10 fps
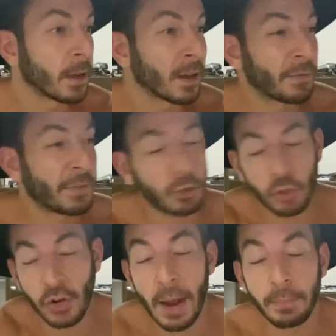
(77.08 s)
feels
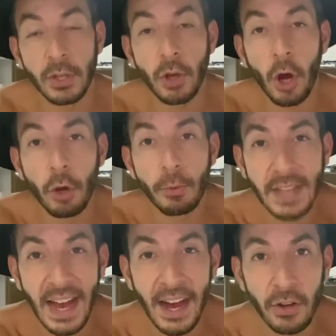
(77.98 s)
trapped in your
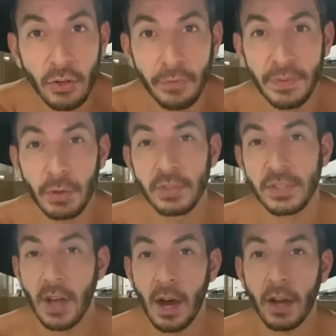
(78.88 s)
hometown, who feels
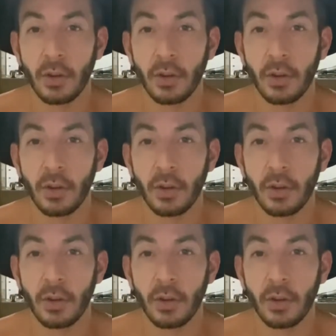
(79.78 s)
stuck,